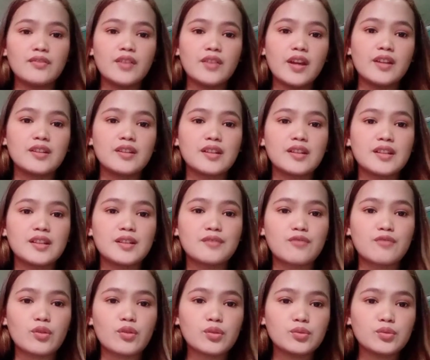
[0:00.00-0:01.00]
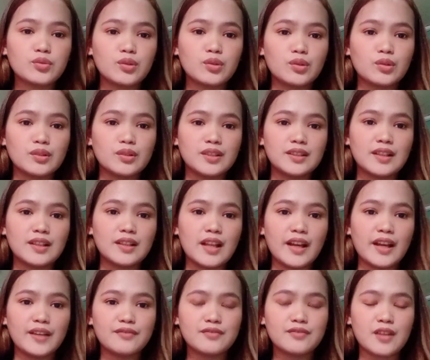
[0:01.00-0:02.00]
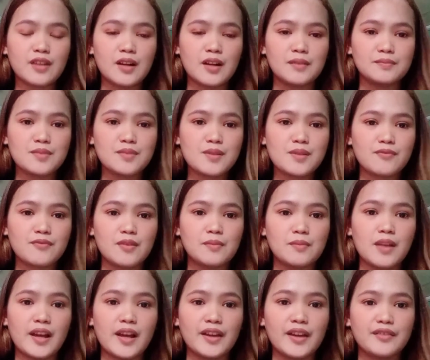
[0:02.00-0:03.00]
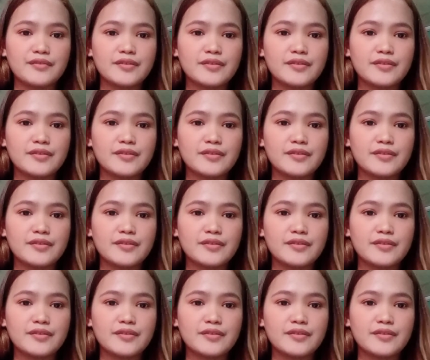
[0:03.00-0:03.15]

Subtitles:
then he therefore concluded that life comes from life.